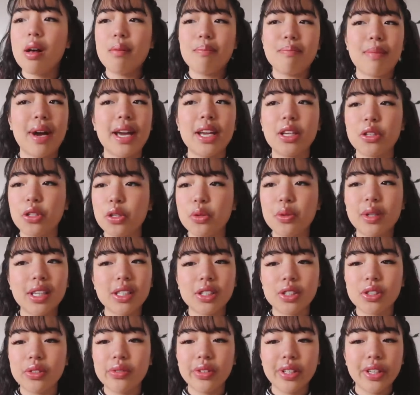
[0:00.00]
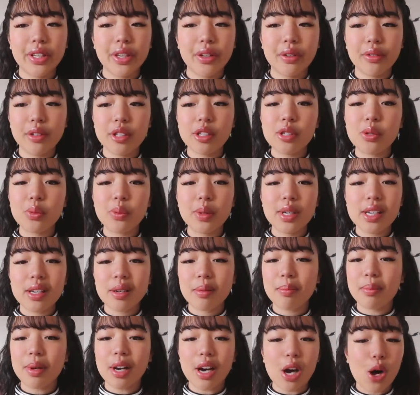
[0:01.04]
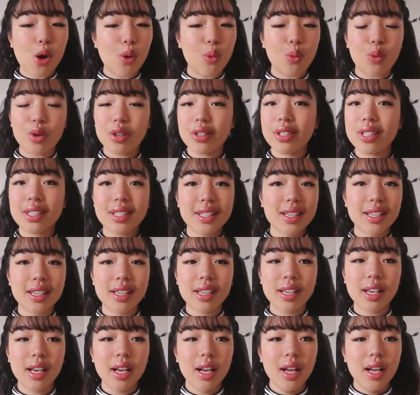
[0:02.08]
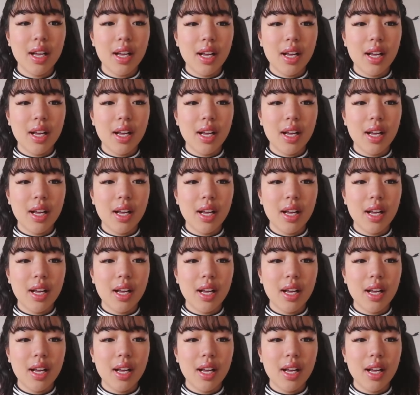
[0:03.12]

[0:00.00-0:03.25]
Might do an extra video this week, but we'll see.